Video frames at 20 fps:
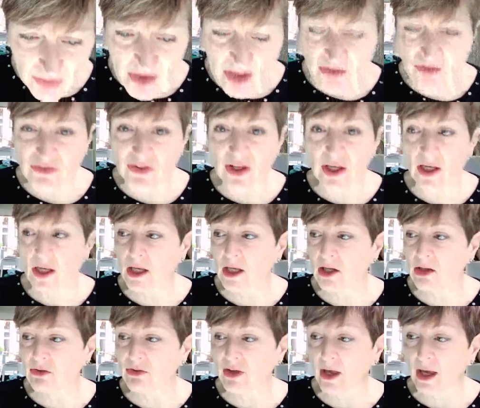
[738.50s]
this
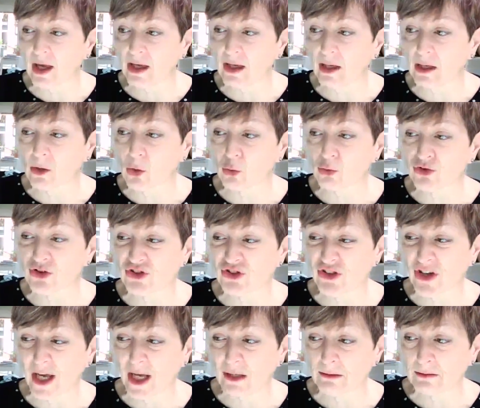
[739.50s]
is a quarter
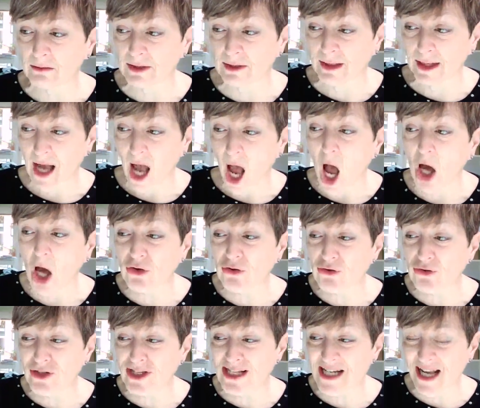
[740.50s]
share. one
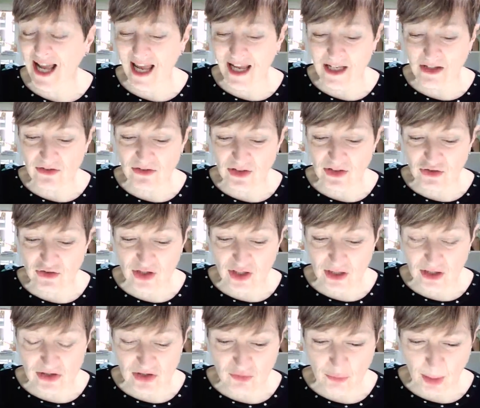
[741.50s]
hundred and eight
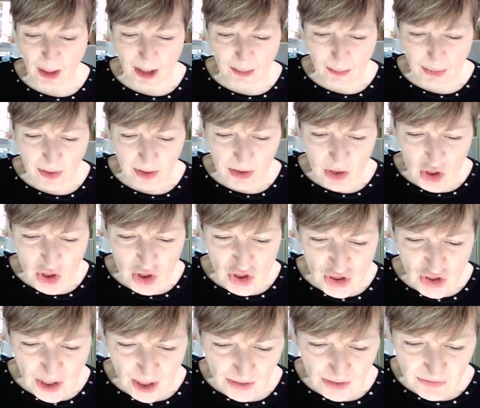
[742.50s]
sheets of paper,
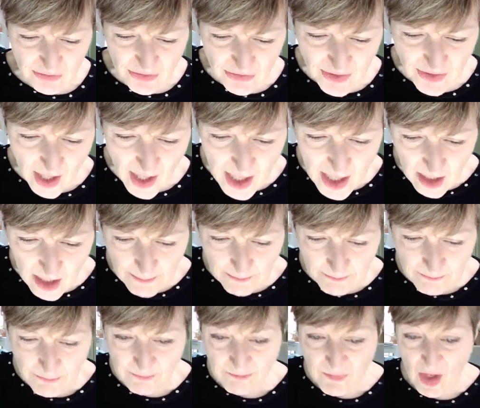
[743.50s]
just saying.
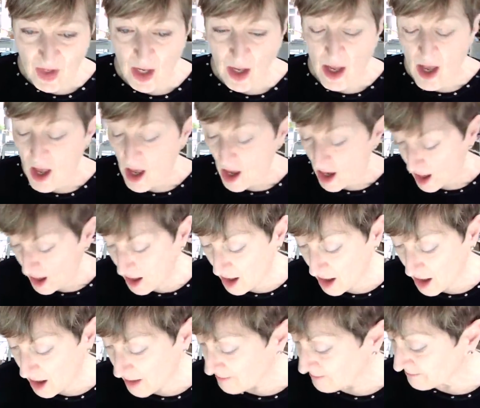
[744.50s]

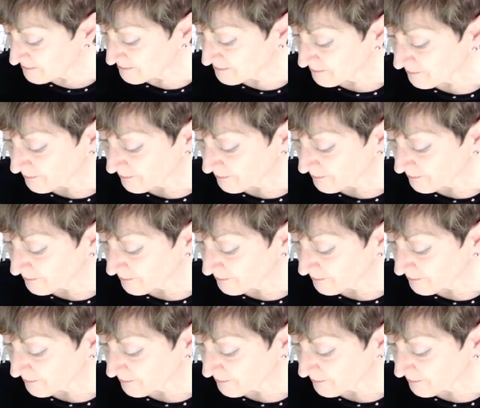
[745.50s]
Um,